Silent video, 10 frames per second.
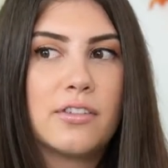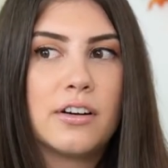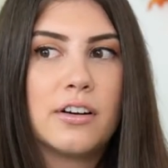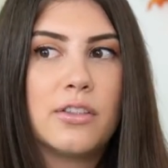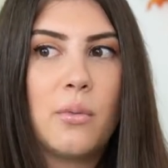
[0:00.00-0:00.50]

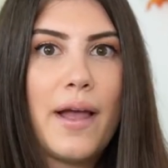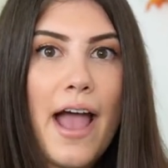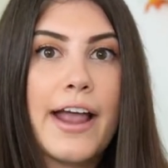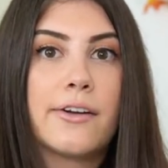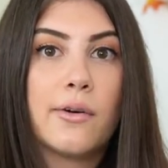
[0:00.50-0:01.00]
for the way
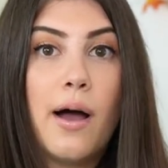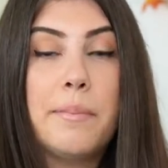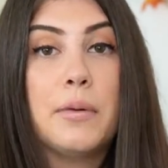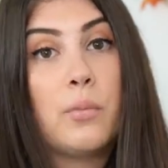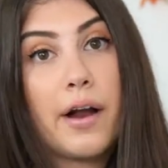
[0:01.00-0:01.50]
I grew
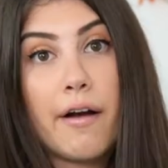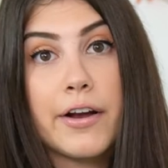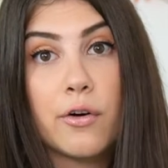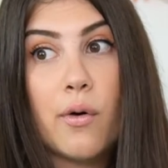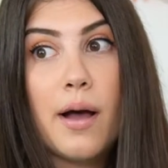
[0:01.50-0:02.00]
up and where I
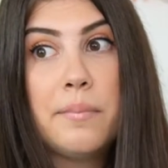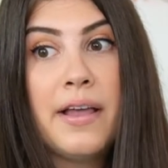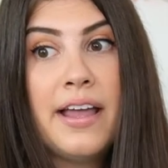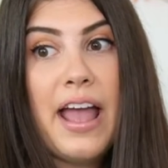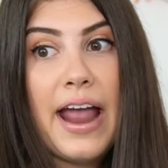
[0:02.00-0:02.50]
grew up,
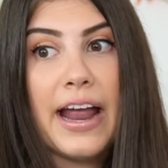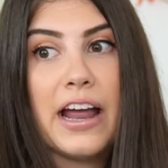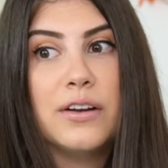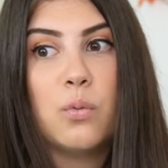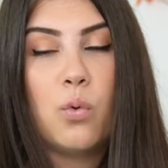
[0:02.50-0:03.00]

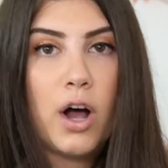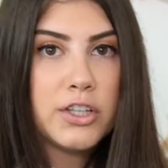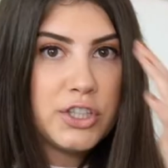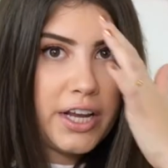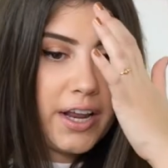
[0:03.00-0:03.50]
and
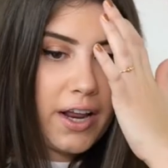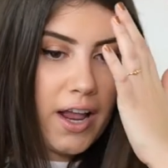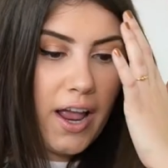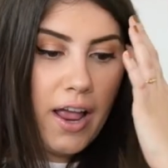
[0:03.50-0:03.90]
watching